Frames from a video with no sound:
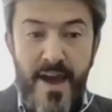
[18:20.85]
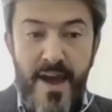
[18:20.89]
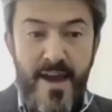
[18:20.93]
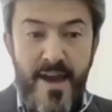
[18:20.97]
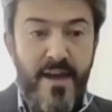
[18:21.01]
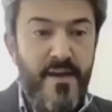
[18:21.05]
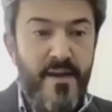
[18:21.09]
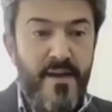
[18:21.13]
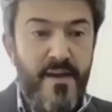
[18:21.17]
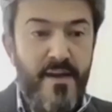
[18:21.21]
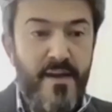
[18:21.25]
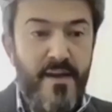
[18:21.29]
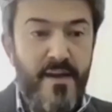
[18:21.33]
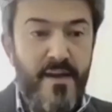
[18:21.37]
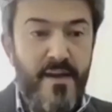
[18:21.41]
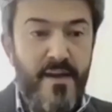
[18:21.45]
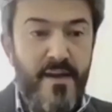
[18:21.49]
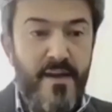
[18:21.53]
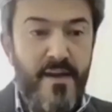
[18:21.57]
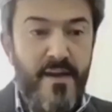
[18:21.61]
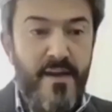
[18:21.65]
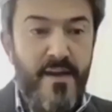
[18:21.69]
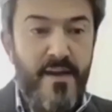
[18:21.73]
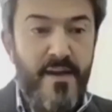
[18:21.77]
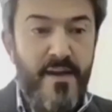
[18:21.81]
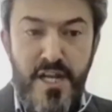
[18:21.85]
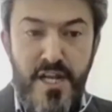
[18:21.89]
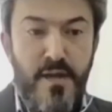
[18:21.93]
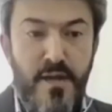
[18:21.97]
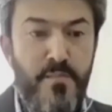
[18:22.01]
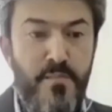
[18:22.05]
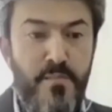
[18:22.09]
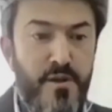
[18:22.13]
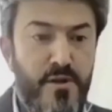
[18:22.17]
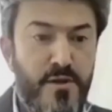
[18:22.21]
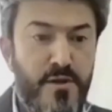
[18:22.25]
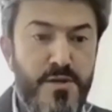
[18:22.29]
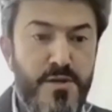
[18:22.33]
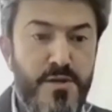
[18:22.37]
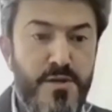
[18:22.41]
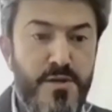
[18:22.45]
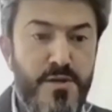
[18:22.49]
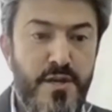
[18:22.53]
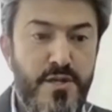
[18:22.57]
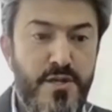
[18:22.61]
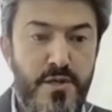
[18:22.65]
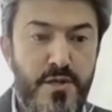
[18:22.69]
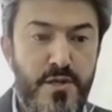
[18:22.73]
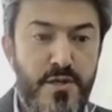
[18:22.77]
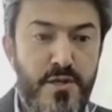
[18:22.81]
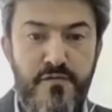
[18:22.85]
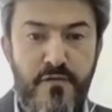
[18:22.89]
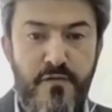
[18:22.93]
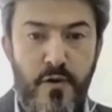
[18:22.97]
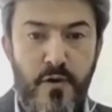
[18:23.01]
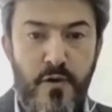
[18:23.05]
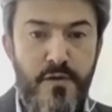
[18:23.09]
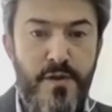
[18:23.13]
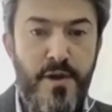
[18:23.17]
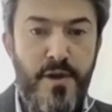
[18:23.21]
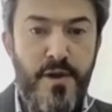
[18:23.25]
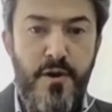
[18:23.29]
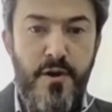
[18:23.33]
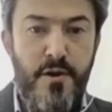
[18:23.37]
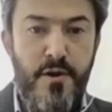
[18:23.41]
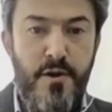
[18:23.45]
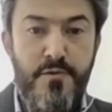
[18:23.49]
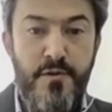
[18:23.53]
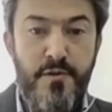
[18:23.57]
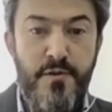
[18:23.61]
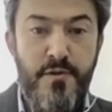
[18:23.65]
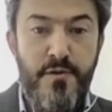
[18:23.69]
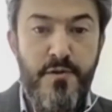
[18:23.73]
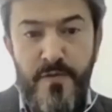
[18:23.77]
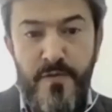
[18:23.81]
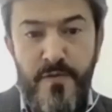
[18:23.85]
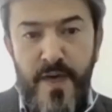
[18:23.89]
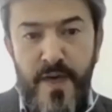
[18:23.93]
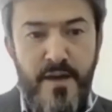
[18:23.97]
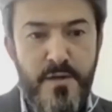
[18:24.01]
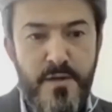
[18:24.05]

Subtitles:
package of routine immunizations for the country,